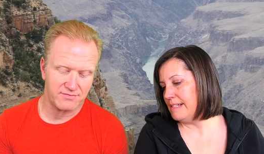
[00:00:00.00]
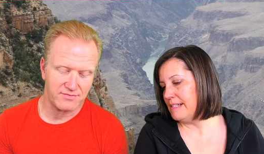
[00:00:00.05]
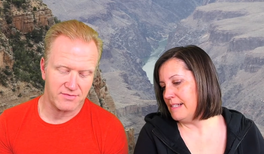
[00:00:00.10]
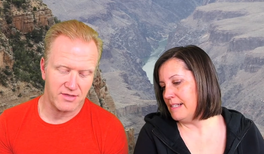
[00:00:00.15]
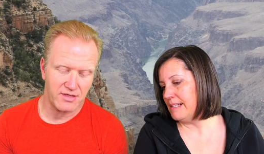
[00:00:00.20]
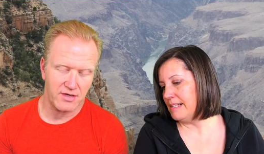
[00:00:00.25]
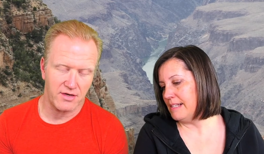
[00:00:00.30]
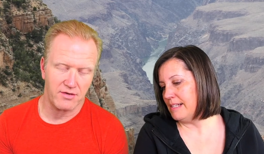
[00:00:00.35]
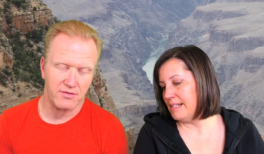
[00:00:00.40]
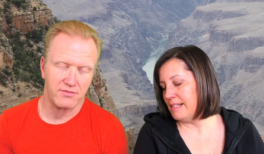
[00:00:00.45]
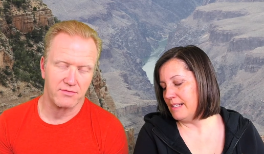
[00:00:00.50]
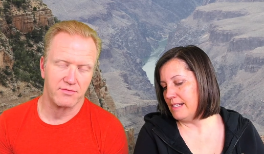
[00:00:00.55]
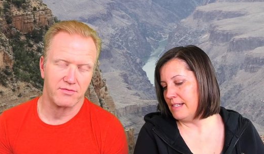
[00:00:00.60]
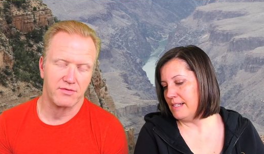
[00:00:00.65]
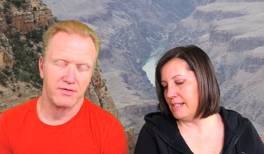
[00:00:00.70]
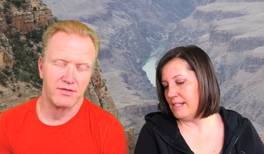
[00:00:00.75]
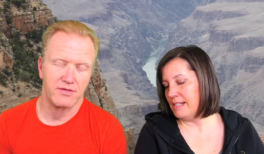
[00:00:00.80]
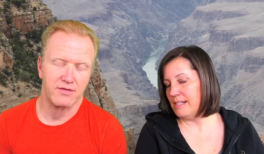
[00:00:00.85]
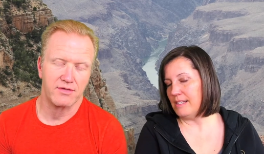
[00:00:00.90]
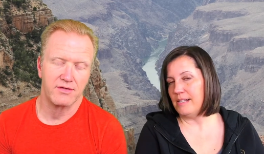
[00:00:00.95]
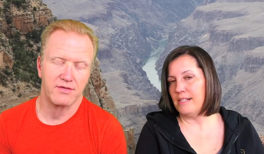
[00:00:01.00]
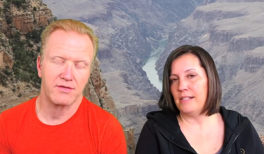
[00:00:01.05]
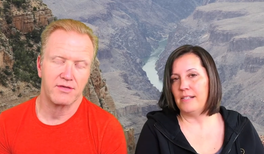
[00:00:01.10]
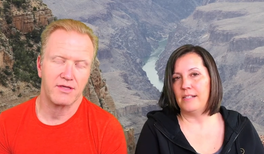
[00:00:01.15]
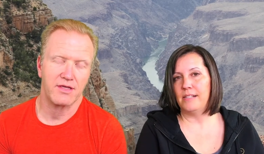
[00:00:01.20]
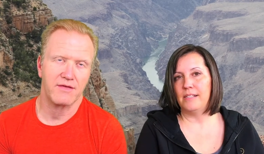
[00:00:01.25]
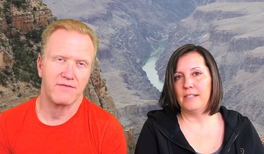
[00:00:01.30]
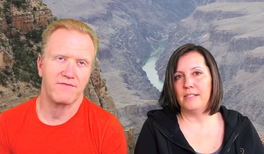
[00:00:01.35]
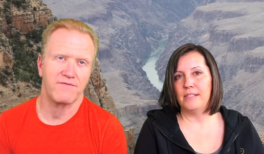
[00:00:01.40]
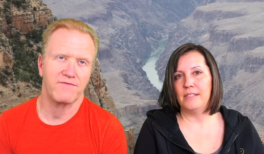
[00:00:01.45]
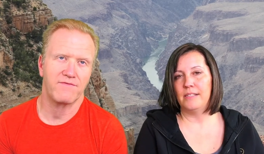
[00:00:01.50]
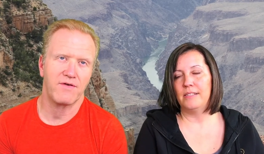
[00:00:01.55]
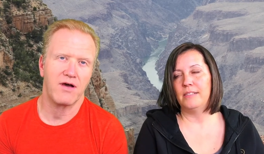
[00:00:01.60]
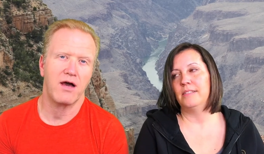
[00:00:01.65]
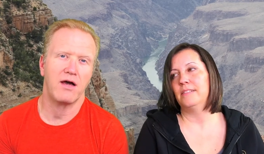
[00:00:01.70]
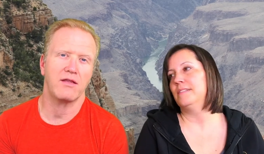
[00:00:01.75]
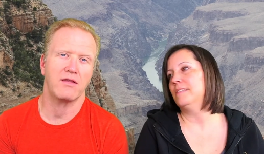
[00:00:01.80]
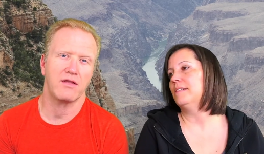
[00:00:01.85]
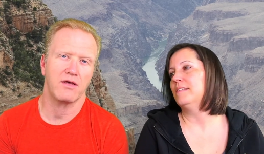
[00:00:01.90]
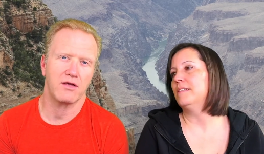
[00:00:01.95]
Speaker 1: you know, it
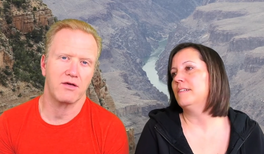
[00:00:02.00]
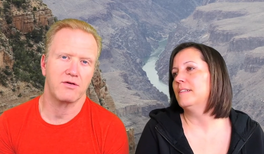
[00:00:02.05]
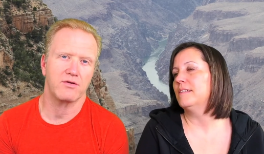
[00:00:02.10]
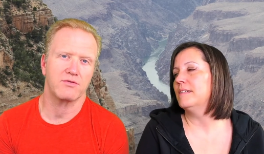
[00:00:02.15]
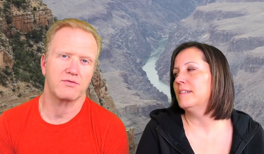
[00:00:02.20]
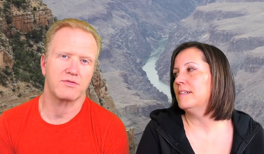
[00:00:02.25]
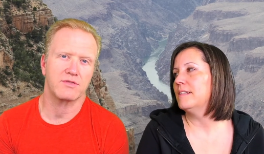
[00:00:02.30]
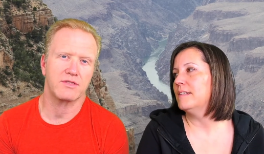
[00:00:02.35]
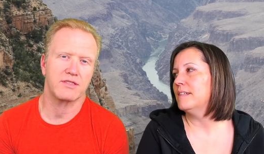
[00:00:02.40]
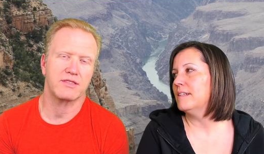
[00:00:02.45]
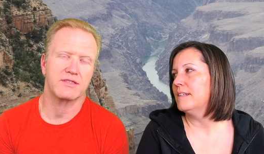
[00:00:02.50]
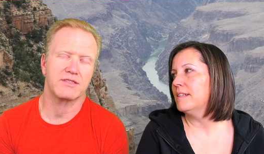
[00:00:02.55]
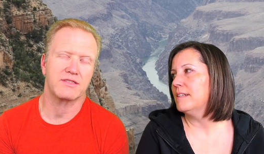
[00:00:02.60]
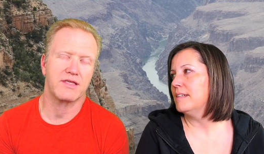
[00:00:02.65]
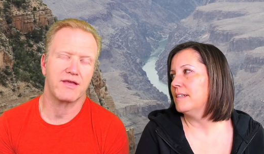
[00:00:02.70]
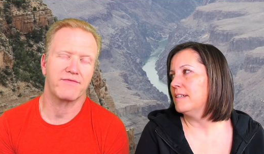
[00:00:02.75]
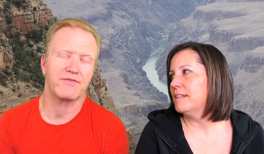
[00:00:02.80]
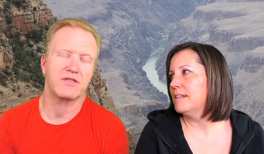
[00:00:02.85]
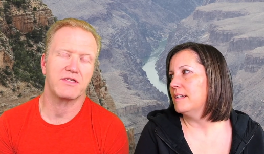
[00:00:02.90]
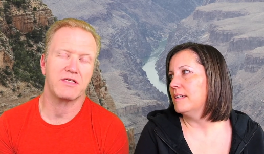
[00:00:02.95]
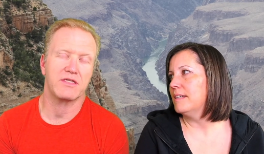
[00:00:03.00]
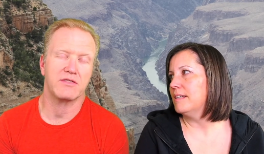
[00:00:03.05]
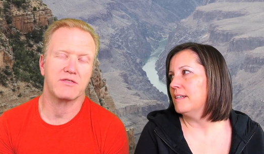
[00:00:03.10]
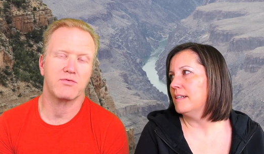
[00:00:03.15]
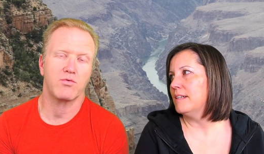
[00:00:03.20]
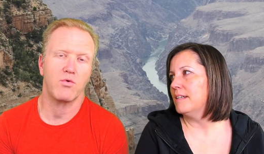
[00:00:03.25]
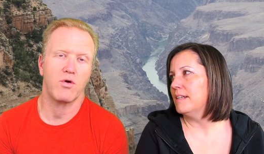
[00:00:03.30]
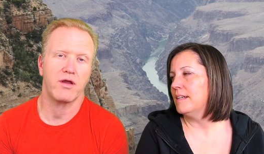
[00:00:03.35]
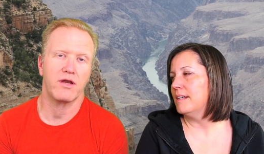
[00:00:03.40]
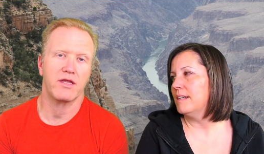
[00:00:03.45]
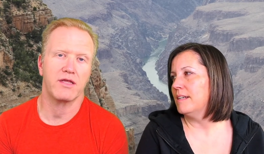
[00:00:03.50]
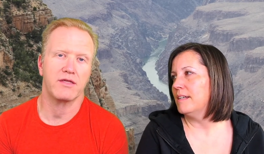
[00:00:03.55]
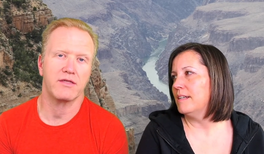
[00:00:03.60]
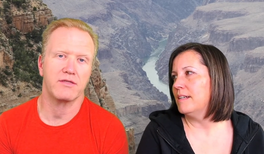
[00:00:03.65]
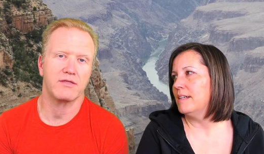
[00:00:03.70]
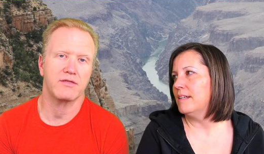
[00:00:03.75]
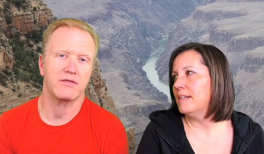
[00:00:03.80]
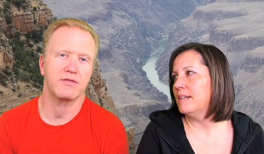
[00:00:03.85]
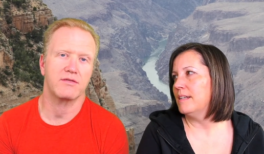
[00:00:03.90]
follows in 1720,